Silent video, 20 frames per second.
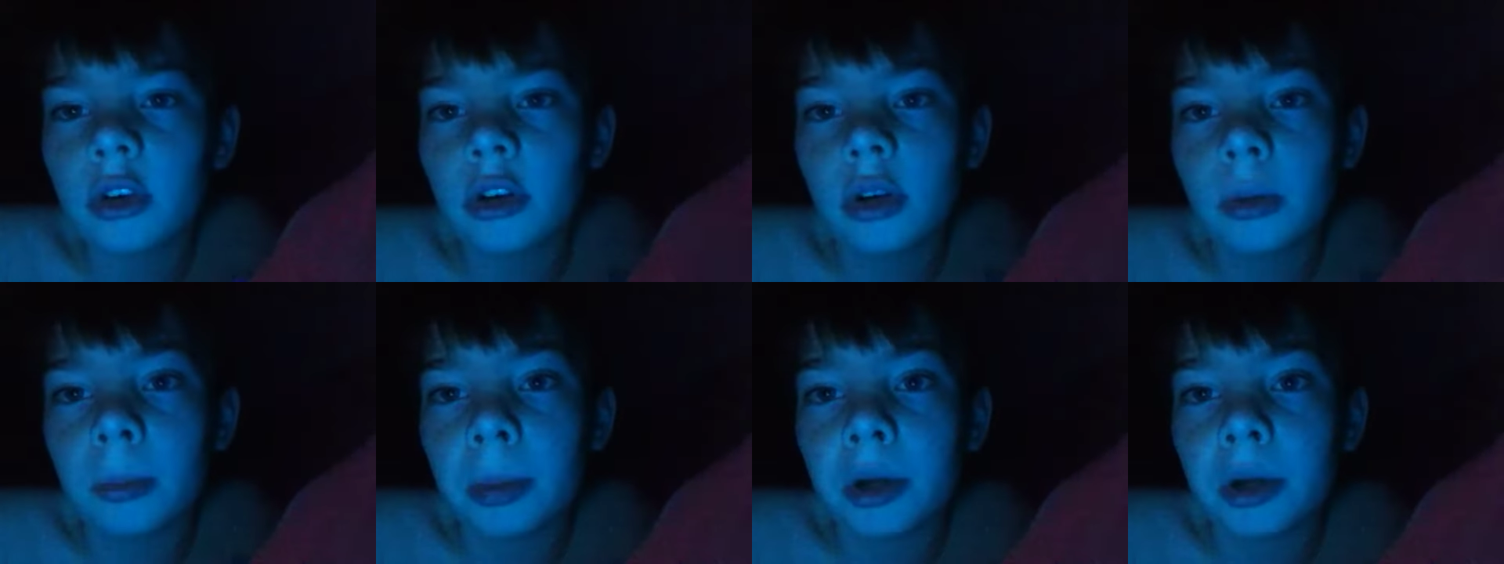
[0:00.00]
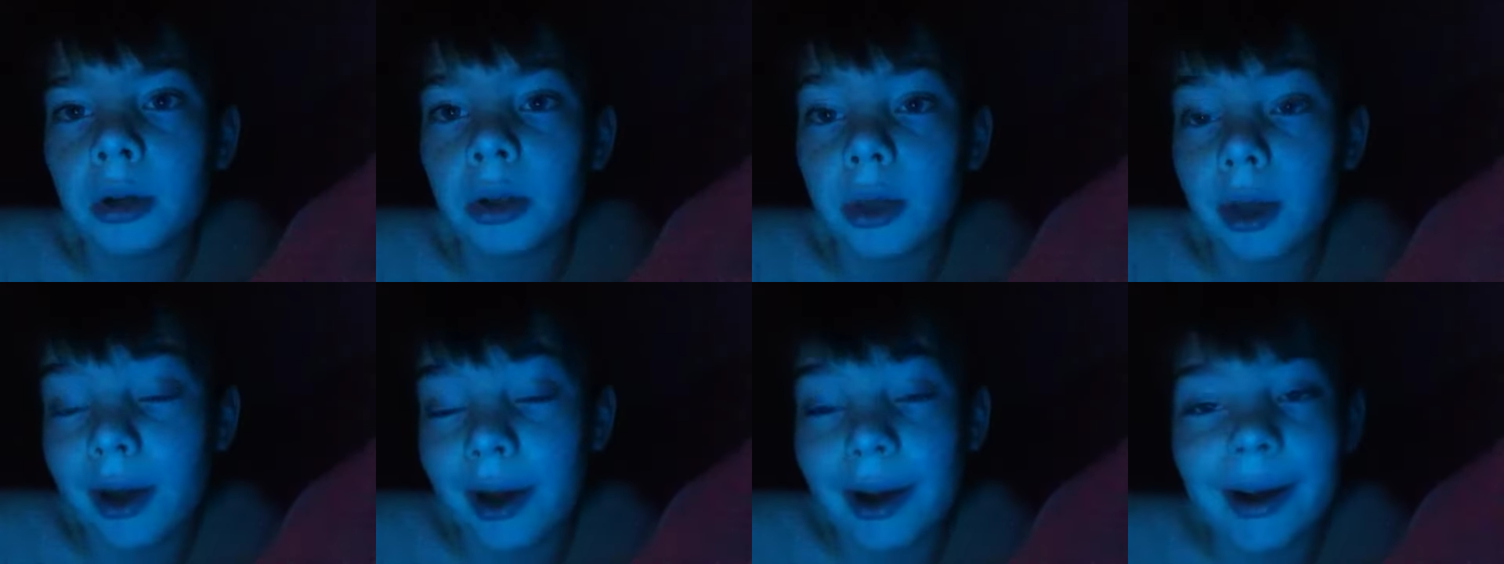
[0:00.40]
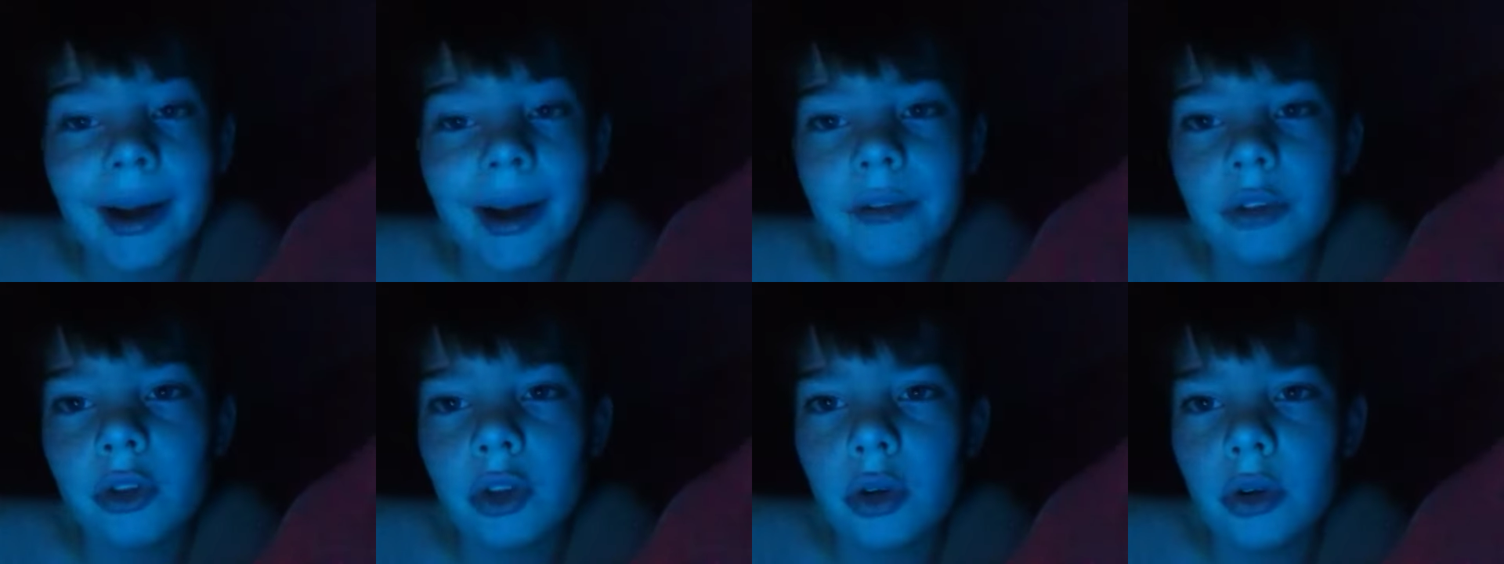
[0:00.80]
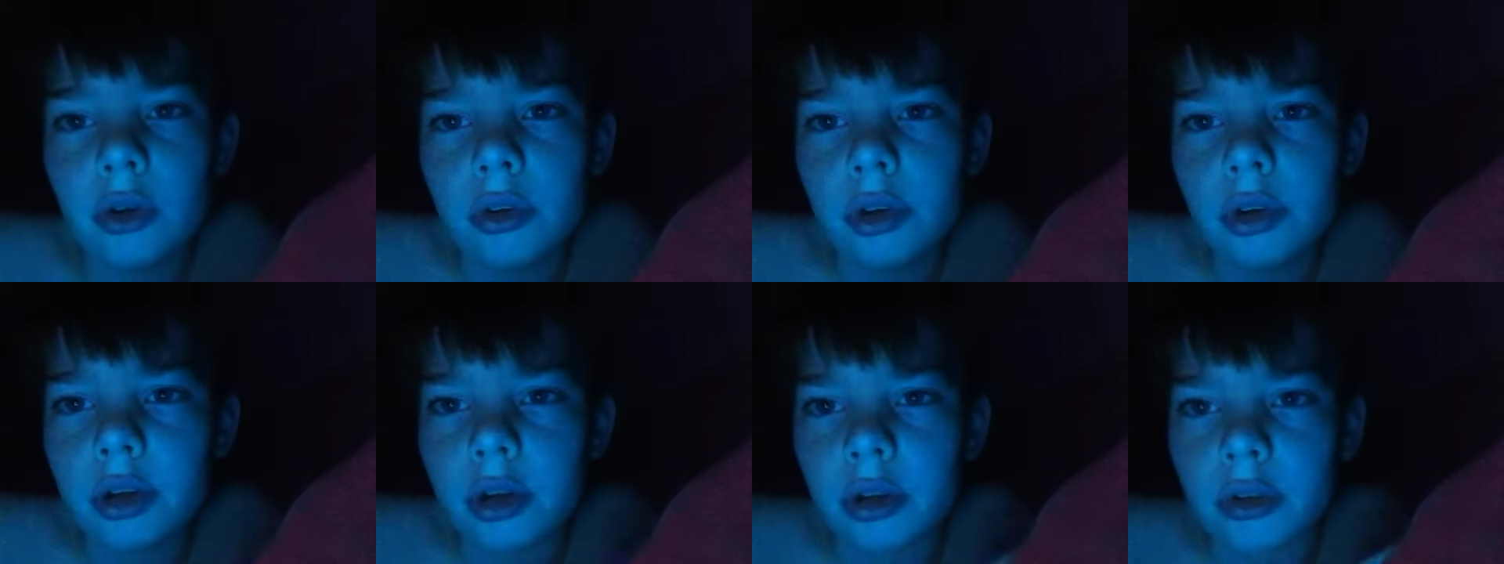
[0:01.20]
and apparently I have to
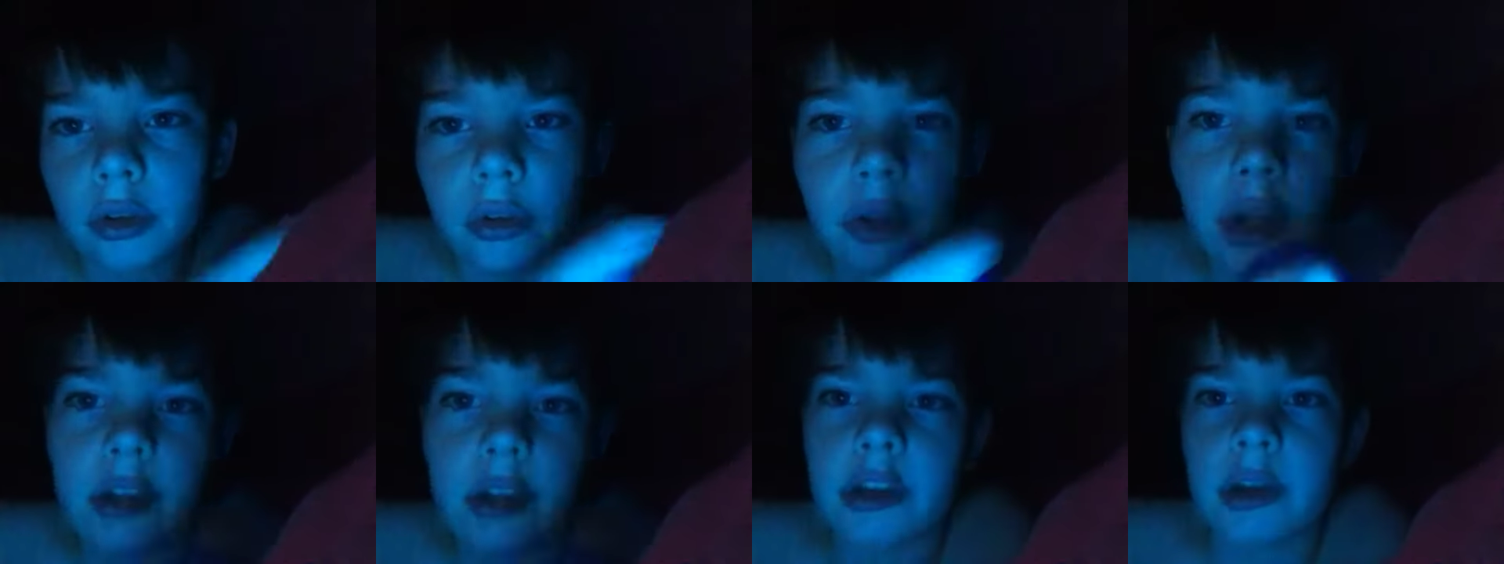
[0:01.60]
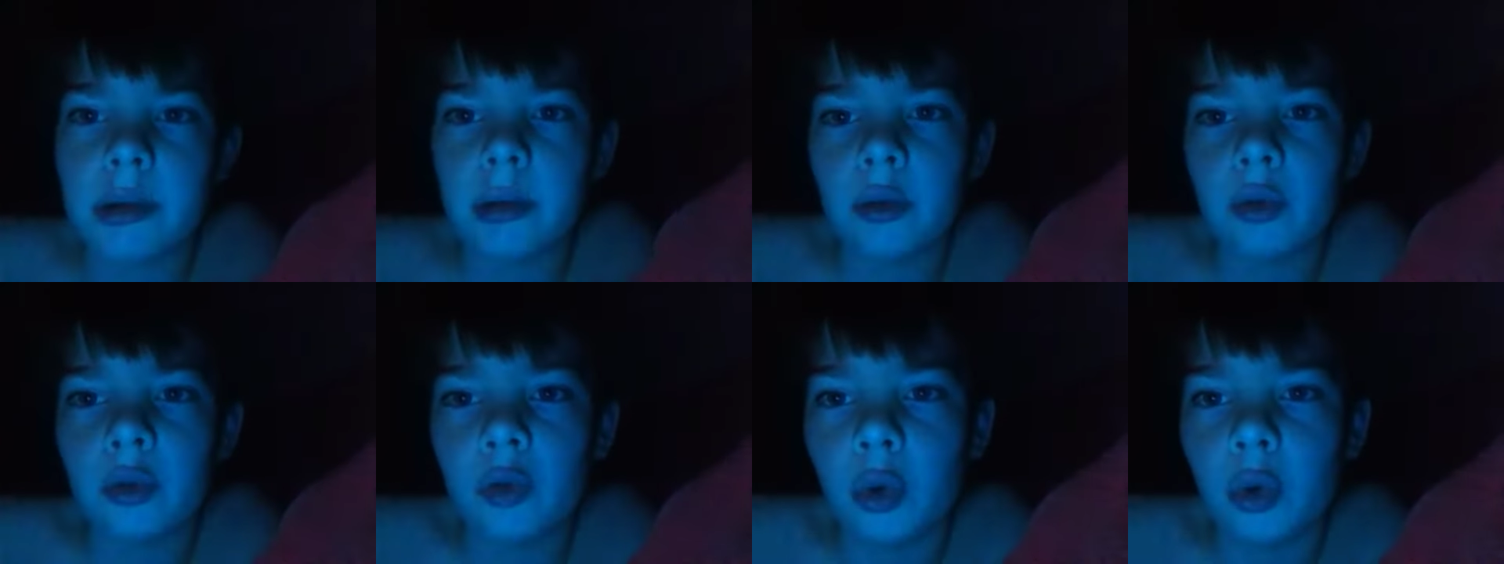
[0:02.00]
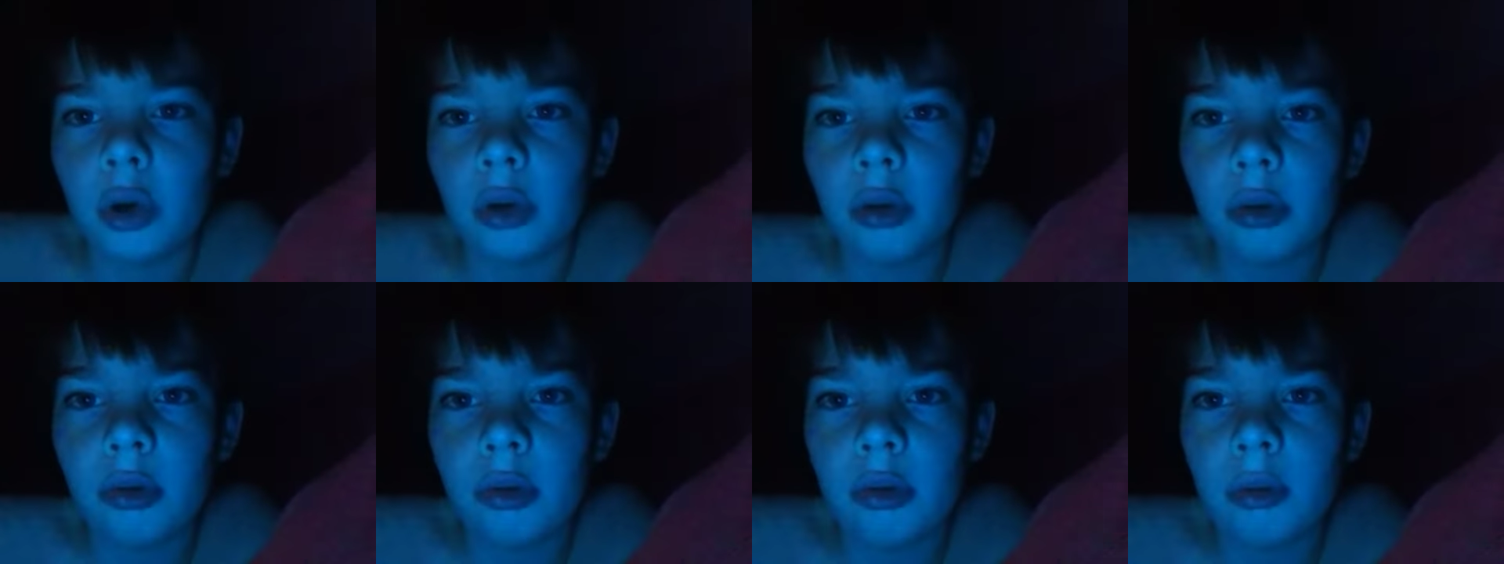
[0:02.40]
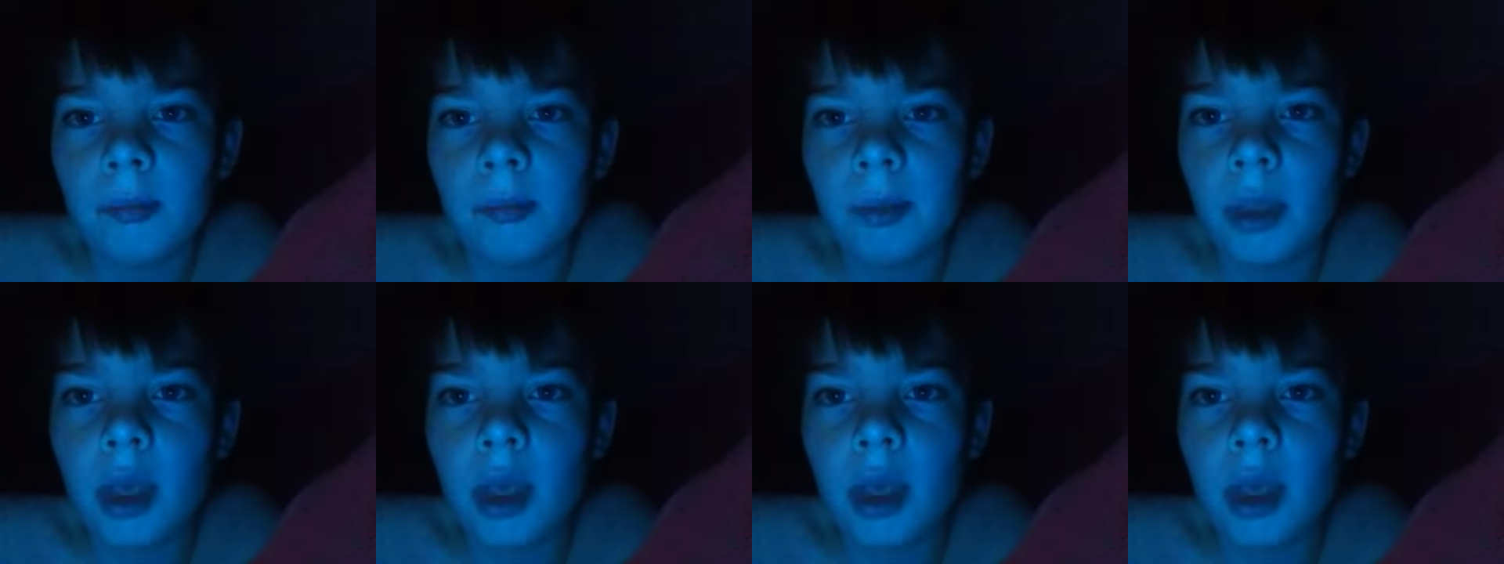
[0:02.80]
use it because the last name is Royals.